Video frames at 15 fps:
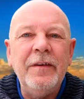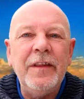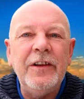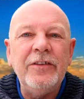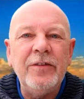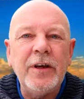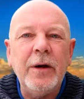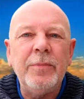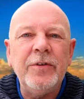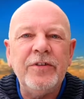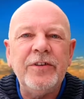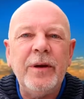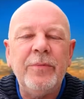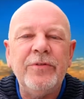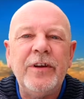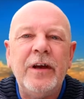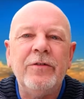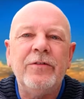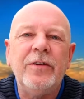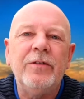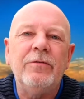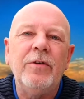Then it's a couple of steps down
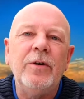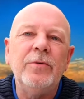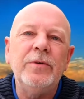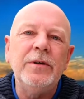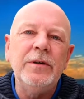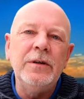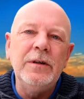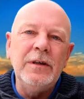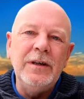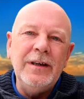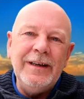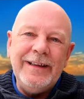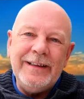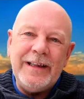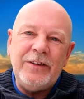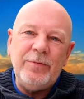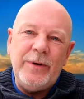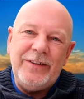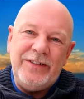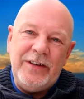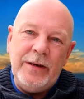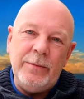to the road. That's
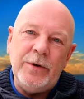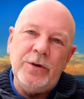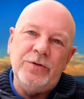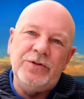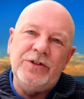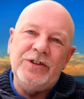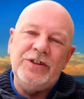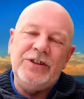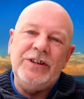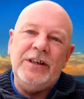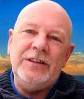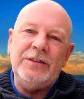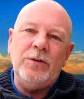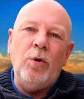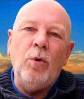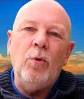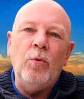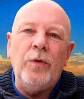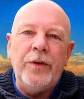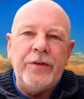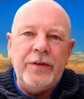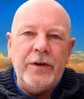where Tim used to sit
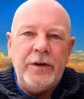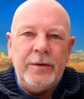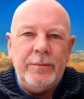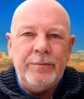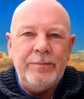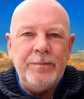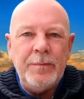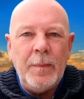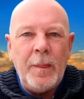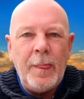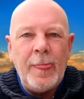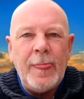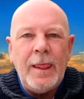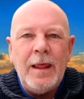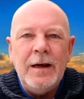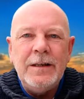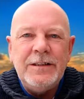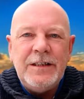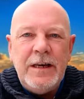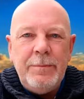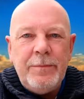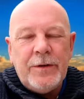all the time.
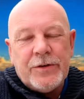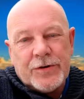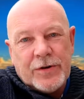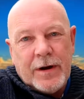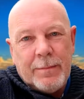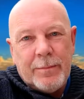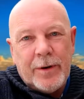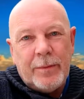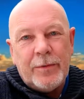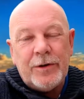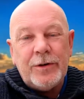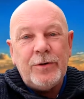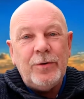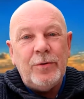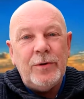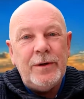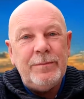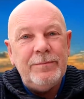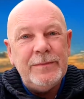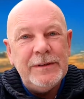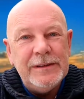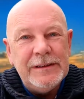Tim the Tramp, I'm going to call him.